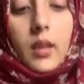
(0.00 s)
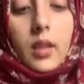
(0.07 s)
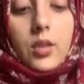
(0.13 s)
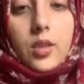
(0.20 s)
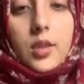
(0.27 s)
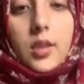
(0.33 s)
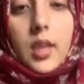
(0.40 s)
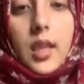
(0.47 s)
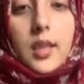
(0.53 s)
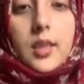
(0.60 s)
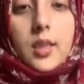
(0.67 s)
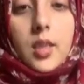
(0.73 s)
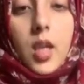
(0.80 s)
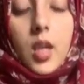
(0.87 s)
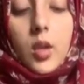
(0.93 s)
Just like
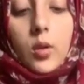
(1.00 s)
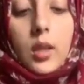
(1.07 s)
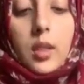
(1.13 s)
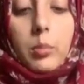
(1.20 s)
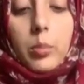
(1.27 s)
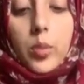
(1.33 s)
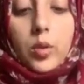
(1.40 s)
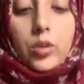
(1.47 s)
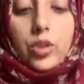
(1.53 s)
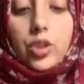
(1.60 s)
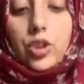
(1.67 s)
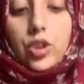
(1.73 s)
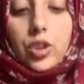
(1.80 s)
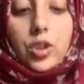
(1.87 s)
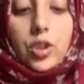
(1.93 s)
so, in a bunch.
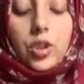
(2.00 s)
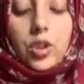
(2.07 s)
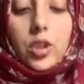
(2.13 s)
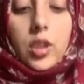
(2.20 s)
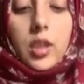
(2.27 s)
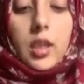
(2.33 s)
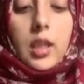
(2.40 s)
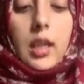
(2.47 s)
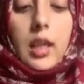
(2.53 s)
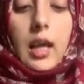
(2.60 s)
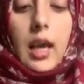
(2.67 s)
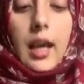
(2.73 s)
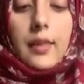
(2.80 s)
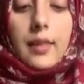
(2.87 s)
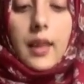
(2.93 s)

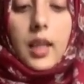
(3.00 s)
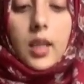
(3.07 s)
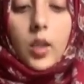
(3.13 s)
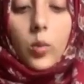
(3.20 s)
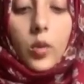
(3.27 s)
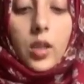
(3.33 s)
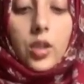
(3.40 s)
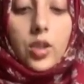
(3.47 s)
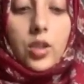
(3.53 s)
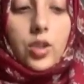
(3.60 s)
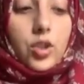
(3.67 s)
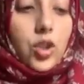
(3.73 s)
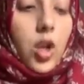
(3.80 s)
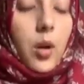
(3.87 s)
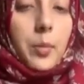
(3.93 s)
And then you want to
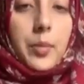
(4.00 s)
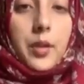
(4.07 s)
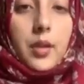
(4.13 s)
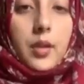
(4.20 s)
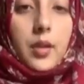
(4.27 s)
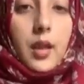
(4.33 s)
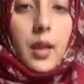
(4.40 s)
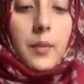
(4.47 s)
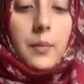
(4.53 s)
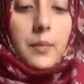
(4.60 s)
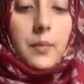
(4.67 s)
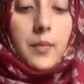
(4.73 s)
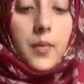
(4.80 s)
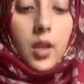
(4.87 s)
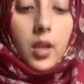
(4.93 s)
just chop them,
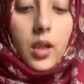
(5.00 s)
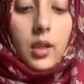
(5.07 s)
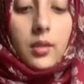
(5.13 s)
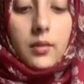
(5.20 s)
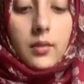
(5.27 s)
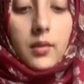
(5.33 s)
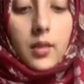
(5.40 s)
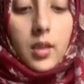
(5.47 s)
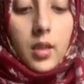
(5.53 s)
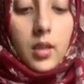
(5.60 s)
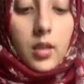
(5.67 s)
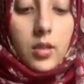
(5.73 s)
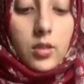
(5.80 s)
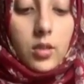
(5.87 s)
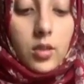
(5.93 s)
okay?
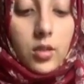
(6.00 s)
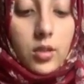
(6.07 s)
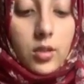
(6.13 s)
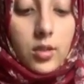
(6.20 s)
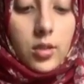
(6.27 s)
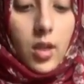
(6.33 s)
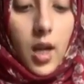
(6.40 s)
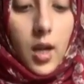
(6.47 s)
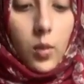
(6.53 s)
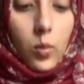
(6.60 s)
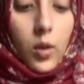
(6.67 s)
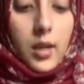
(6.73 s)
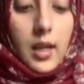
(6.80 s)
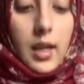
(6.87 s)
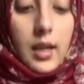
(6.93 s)
So just start at
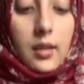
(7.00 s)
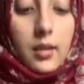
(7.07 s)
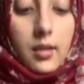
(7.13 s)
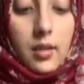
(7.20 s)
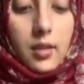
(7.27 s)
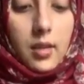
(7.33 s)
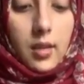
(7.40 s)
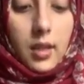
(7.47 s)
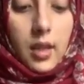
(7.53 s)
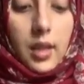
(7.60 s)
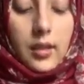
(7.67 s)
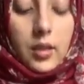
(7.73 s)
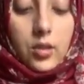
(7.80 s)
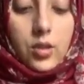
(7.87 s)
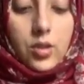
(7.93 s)
one end
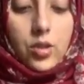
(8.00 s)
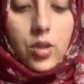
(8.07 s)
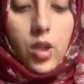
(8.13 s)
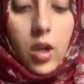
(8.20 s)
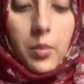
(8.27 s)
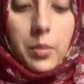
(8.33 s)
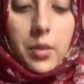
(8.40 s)
and then just chop